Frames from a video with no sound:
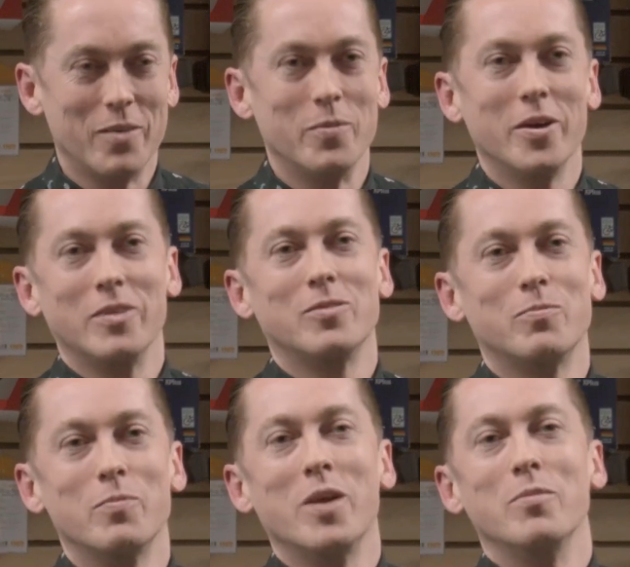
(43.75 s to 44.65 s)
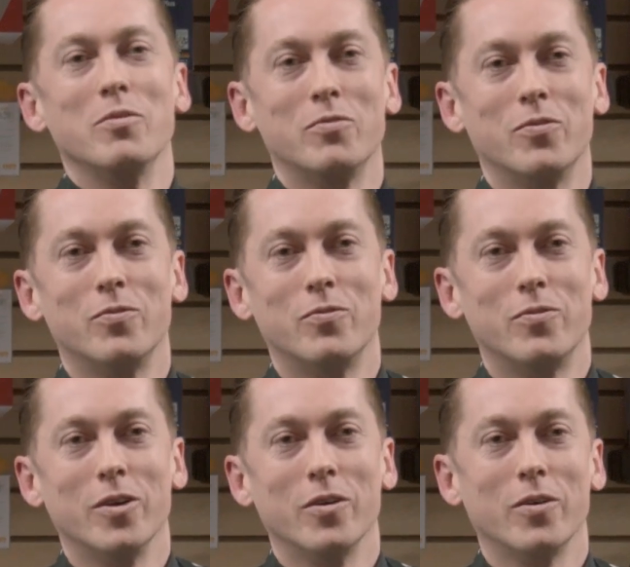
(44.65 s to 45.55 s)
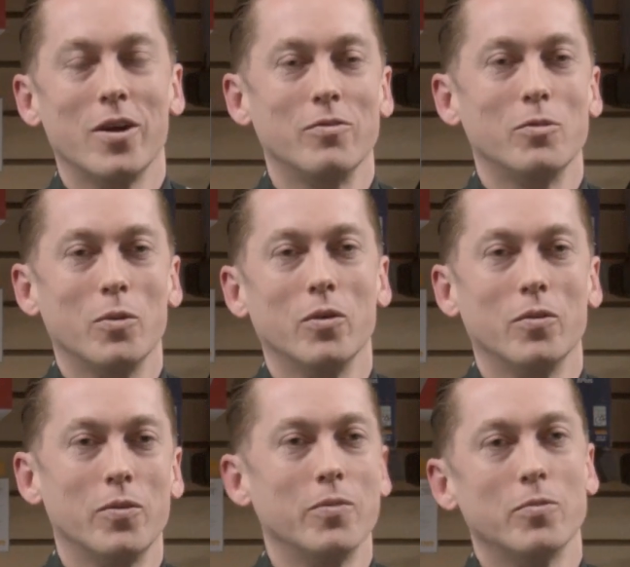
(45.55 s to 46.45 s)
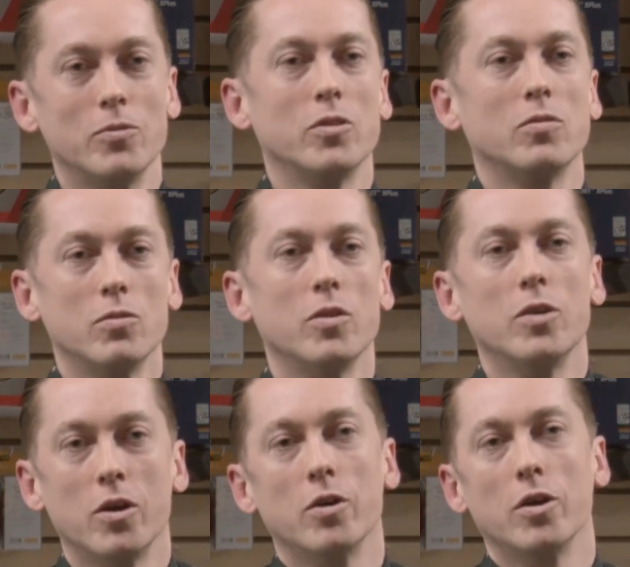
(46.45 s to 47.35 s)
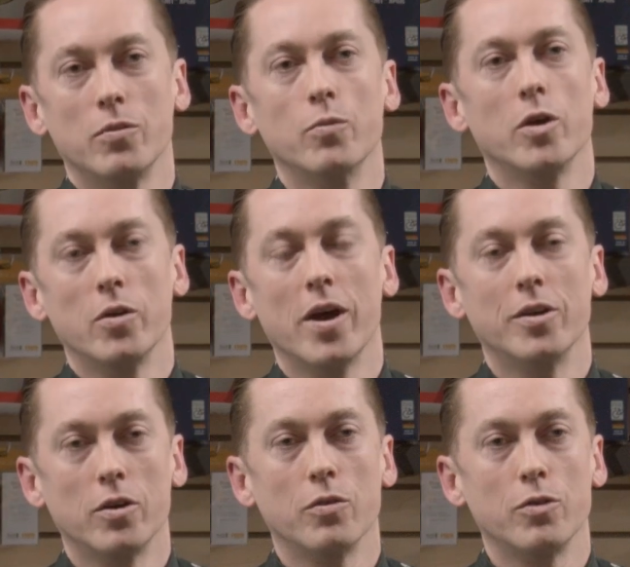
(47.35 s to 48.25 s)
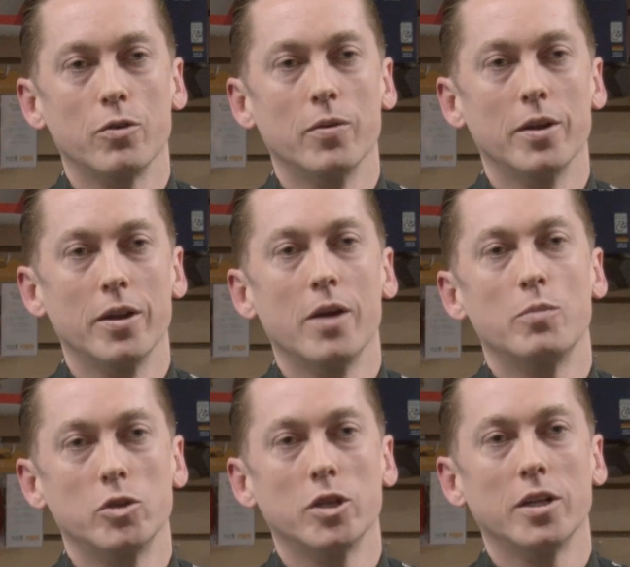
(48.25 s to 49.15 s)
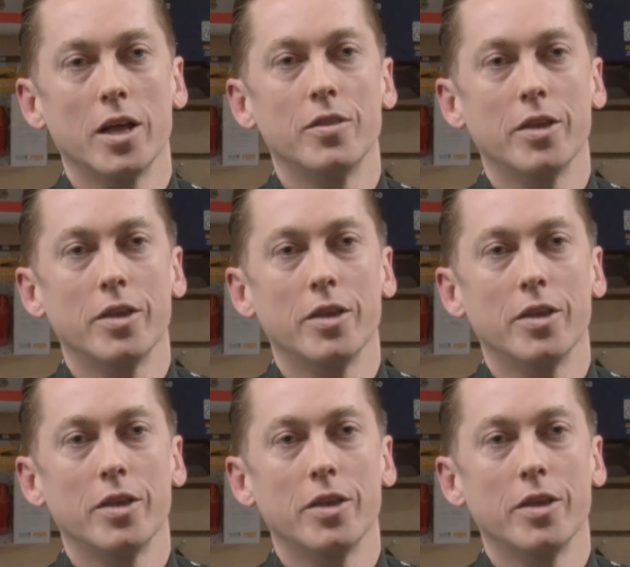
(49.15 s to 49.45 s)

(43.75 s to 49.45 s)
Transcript: it made me feel comfortable hearing what you have to go through, and I appreciate that.